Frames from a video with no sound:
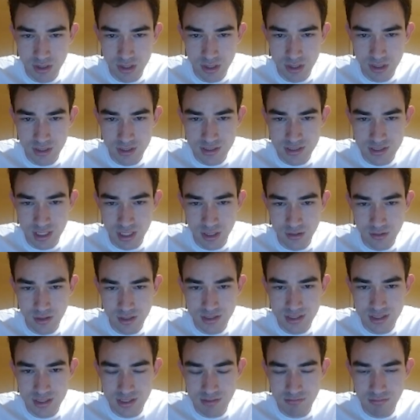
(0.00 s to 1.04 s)
Because now this
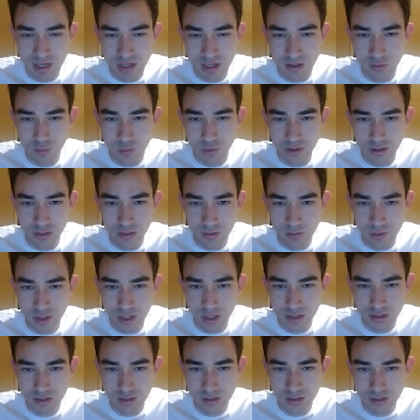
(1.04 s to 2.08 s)
is a mate in one threat.